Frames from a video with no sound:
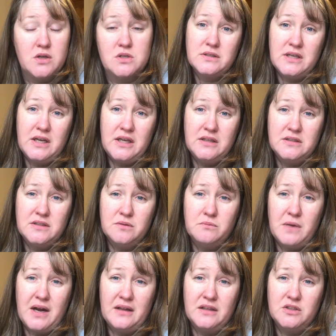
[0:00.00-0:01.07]
We're seeing
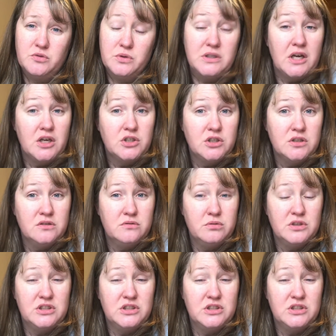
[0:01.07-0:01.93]
some mileage reductions,